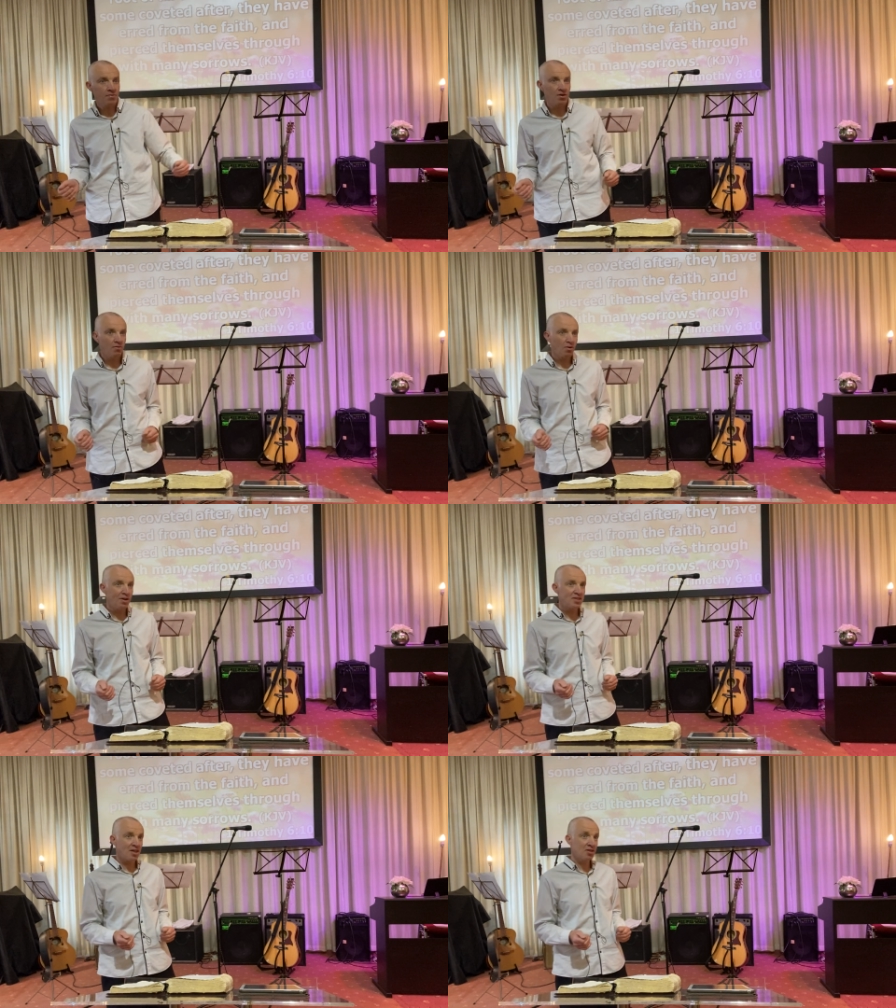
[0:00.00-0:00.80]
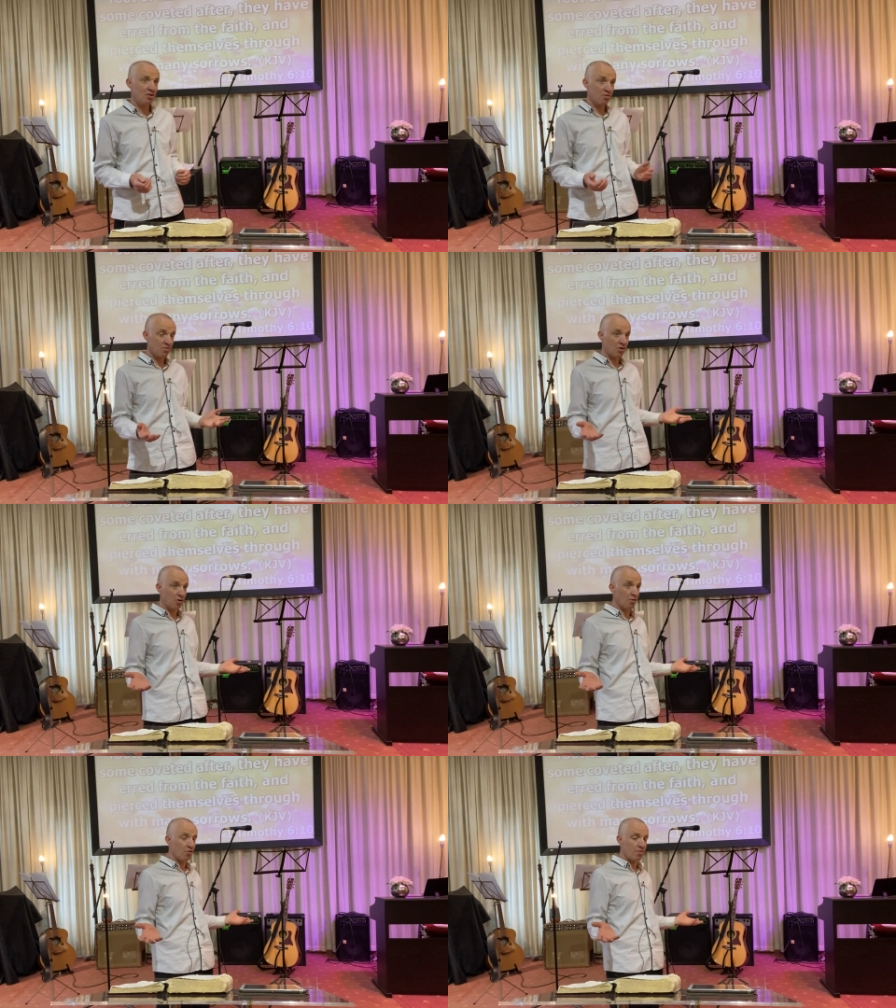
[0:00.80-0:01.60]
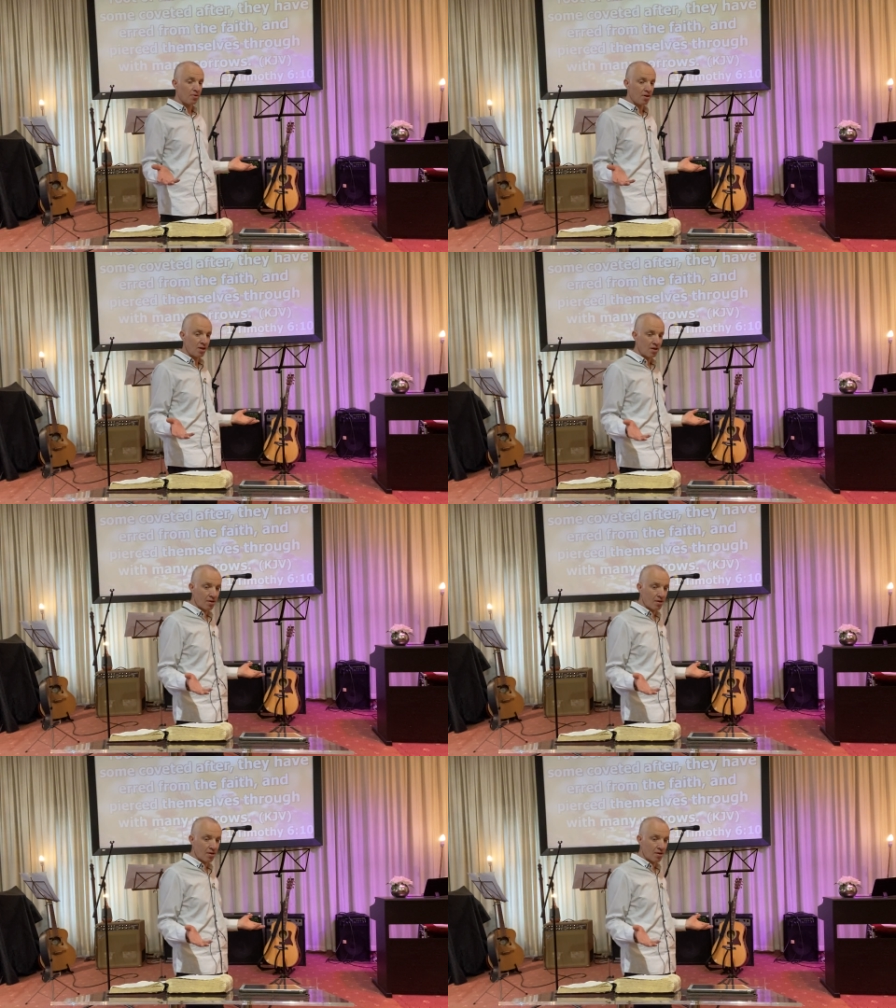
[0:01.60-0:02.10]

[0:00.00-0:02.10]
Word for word: You know, all these things are done through money.